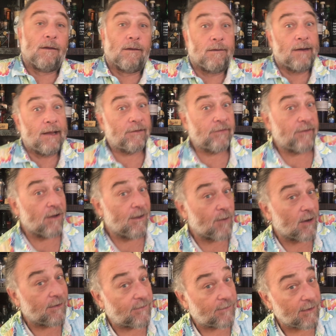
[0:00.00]
Next time
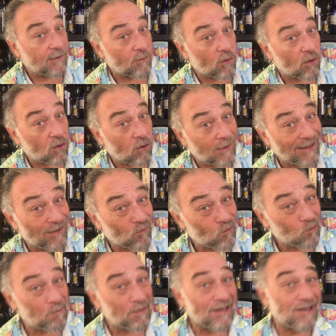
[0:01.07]
I see you all, it
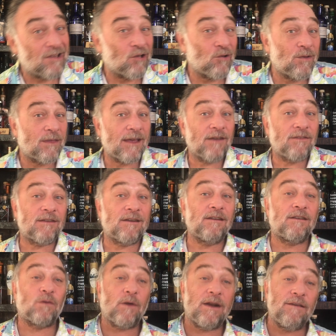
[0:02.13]
will be
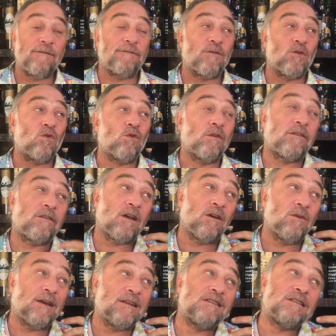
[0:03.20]
2024.
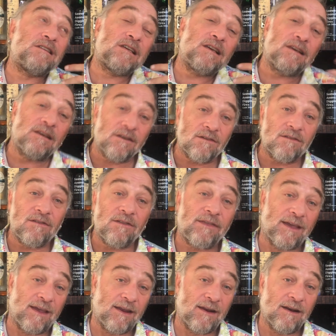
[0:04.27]
So until
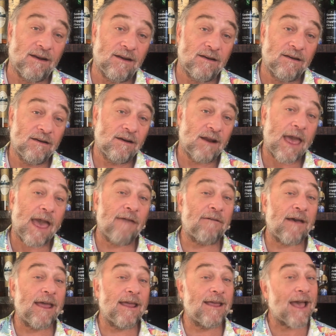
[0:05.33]
then, have
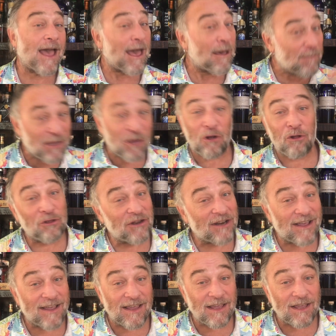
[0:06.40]
a happy
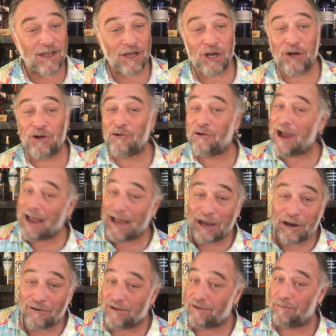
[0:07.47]
holiday, a cracker
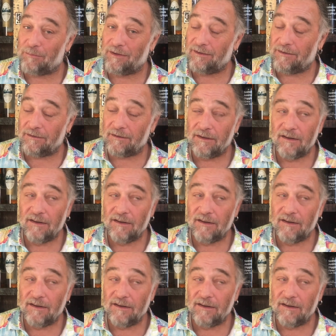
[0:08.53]
Christmas,